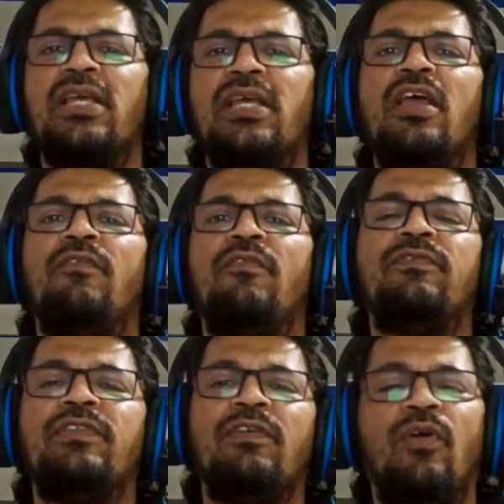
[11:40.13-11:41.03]
where if
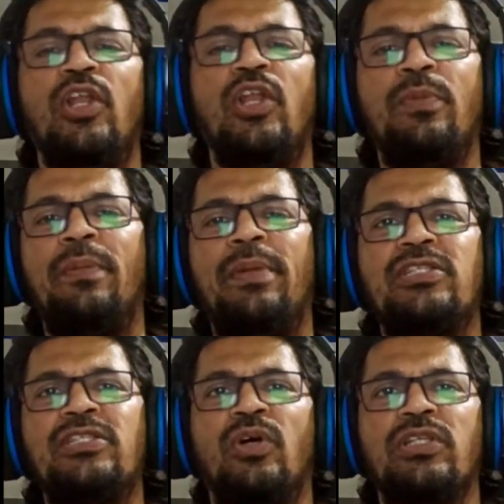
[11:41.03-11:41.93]
the volume remains
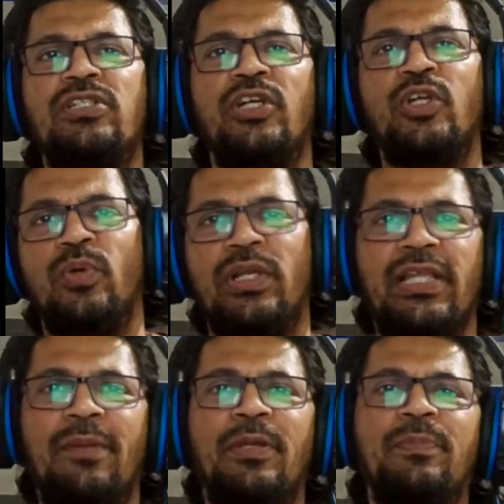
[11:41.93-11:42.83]
constant over there,
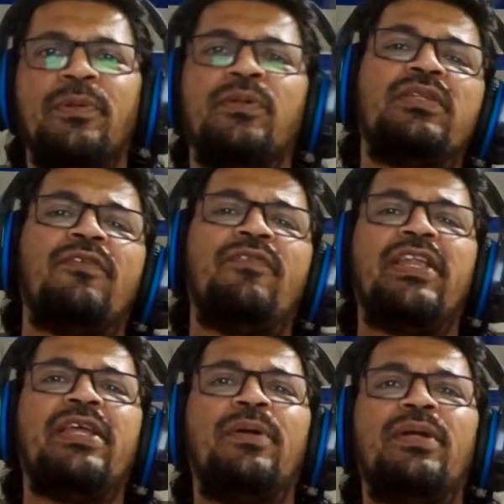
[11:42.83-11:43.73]
people, the
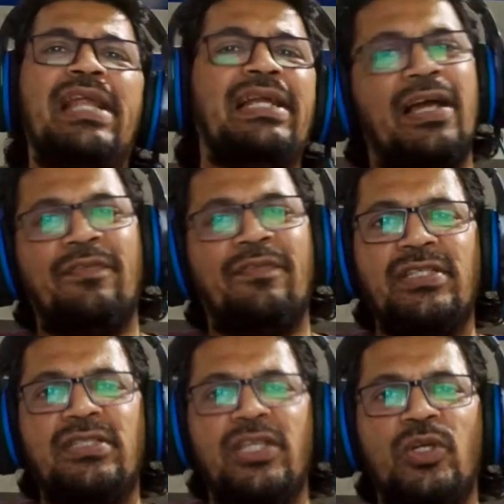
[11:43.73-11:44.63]
variable delta V is
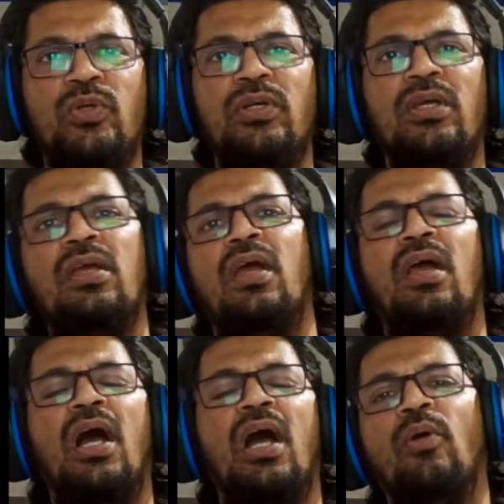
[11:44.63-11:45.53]
0.
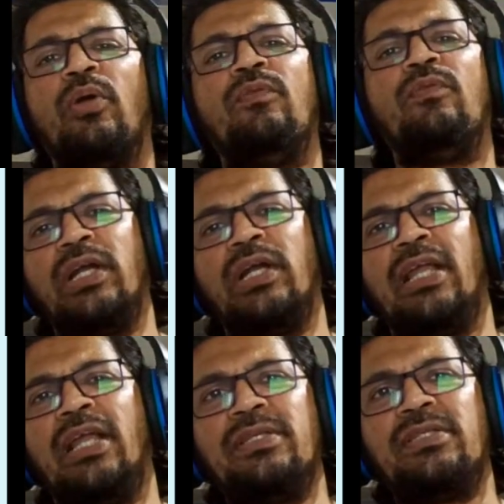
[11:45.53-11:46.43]
How can work done
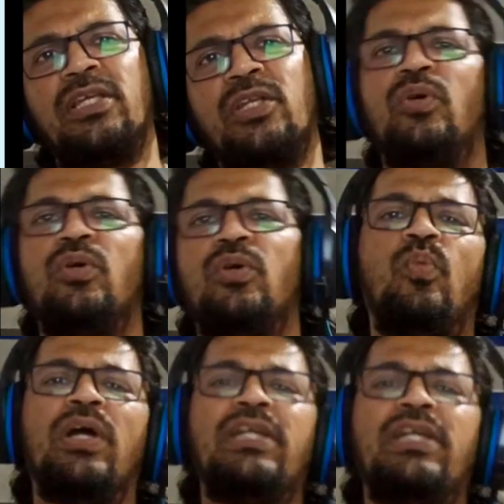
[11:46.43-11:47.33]
be 0?
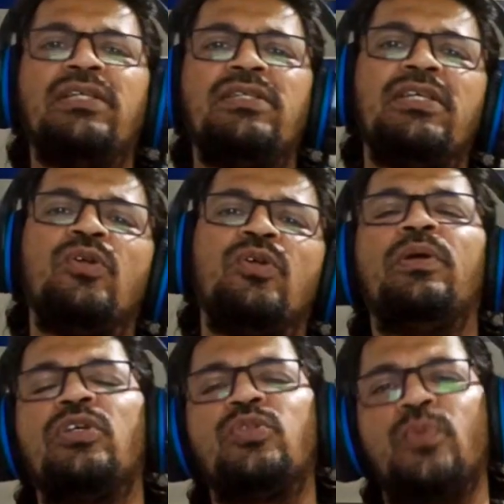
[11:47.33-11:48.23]
Work done is 0
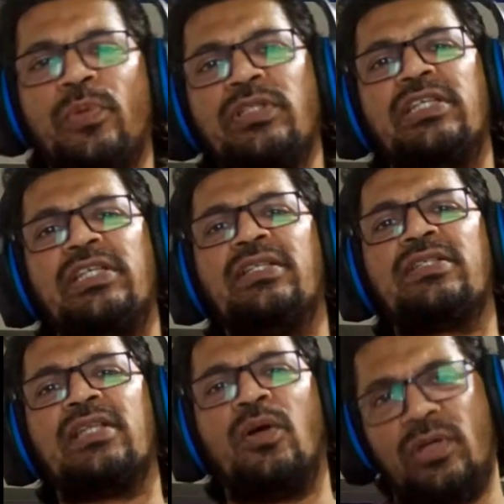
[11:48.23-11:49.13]
because we will see this
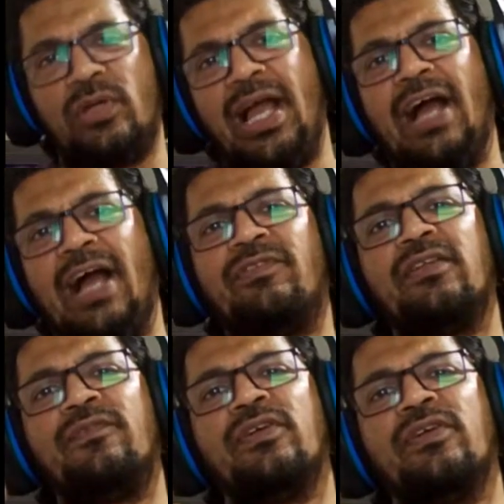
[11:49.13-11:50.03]
now after the
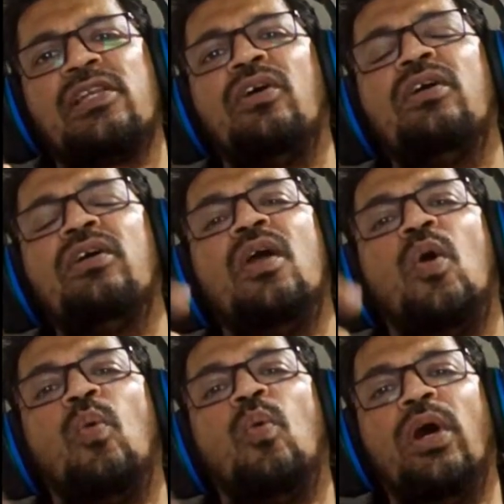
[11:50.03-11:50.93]
first law.
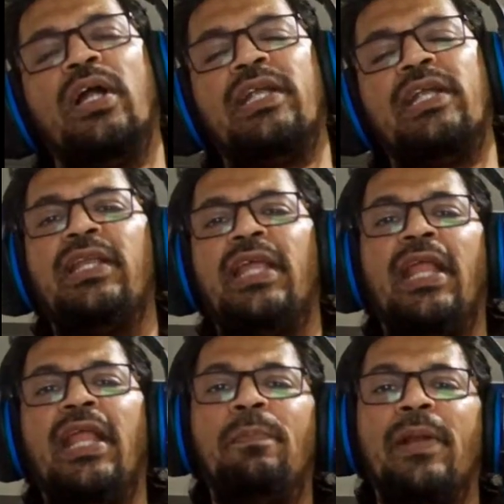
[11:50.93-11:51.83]
Work done
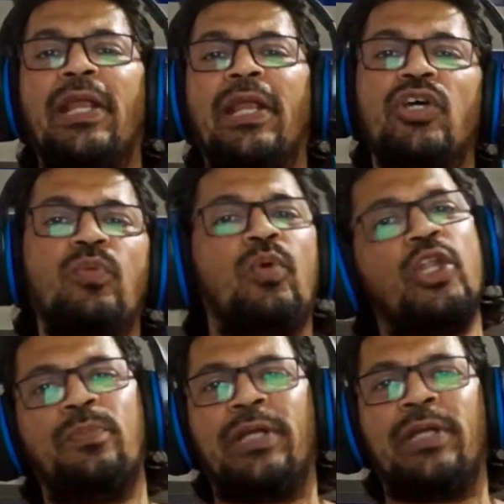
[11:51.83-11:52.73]
in pressure
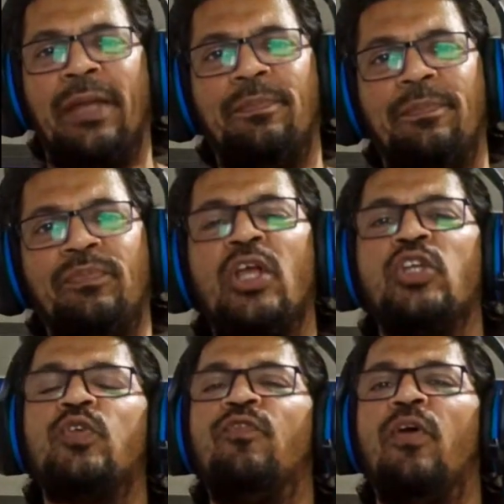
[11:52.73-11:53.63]
volume type.
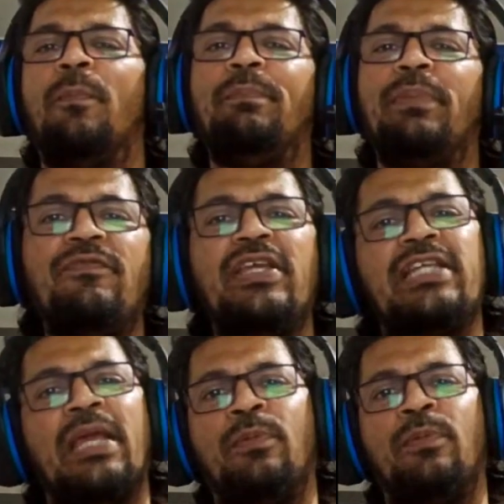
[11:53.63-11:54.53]
So for PV
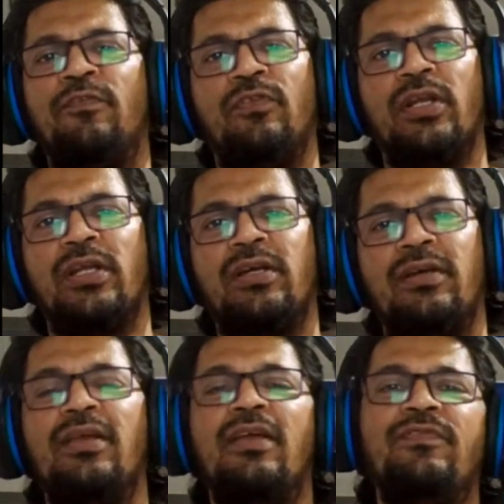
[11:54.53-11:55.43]
type of work,
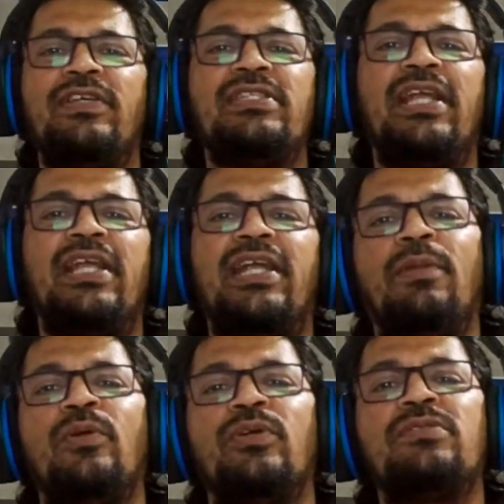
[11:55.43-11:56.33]
we say
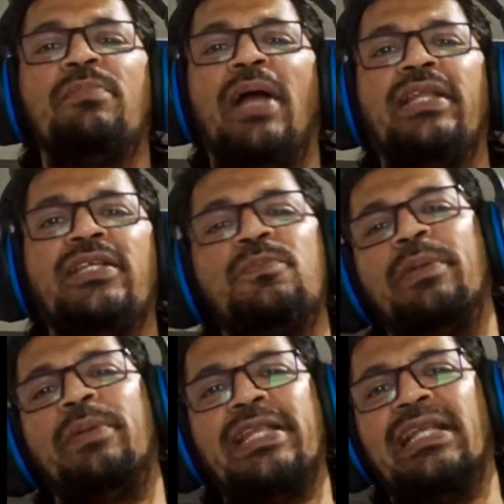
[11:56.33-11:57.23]
W is minus P
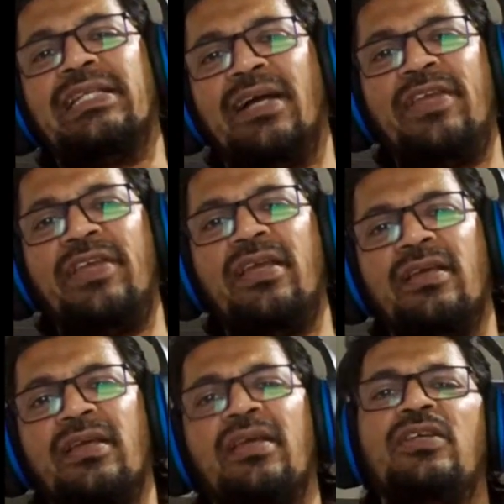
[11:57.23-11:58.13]
delta V.
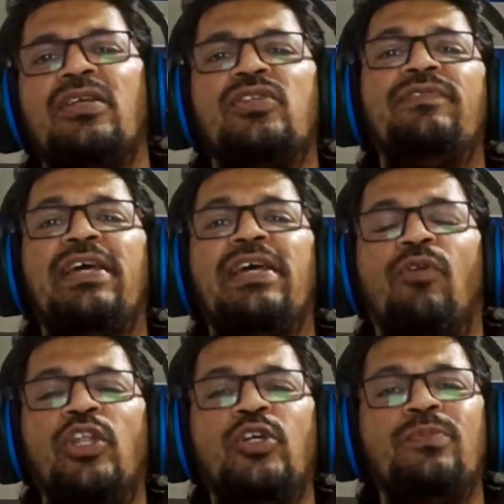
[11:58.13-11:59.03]
So if the
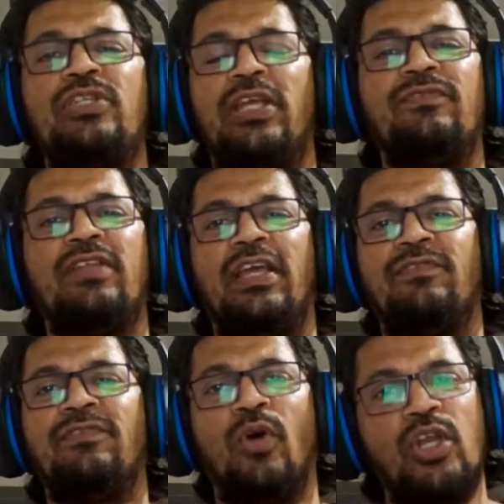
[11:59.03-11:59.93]
volume, if the
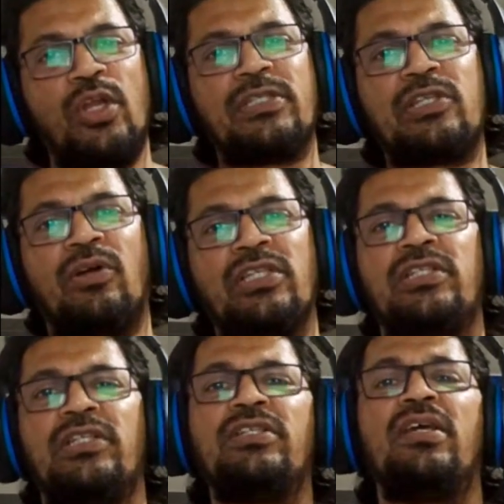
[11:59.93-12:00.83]
volume is
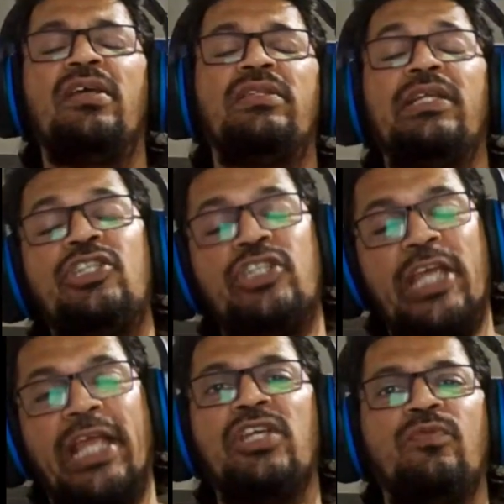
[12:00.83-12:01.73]
constant, the
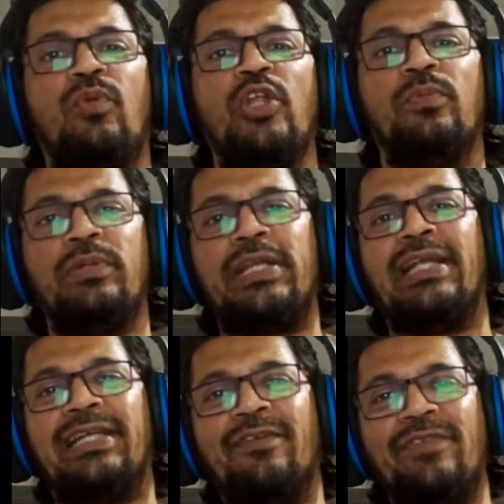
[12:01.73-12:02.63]
change in volume
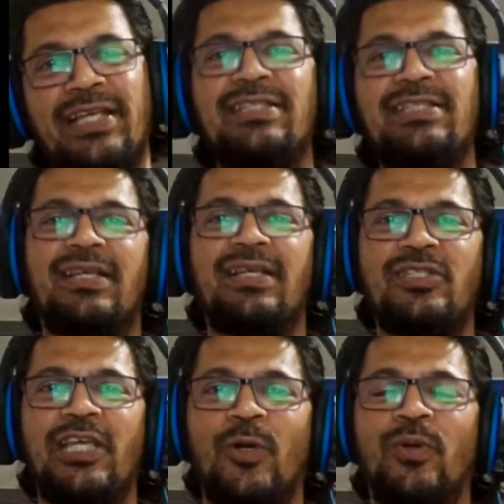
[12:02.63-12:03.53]
delta V is
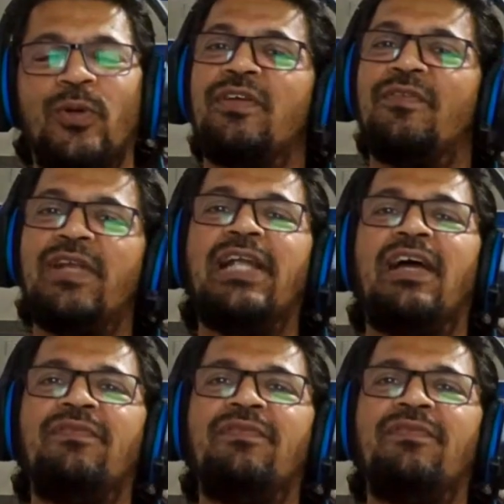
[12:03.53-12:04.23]
0. So if delta V is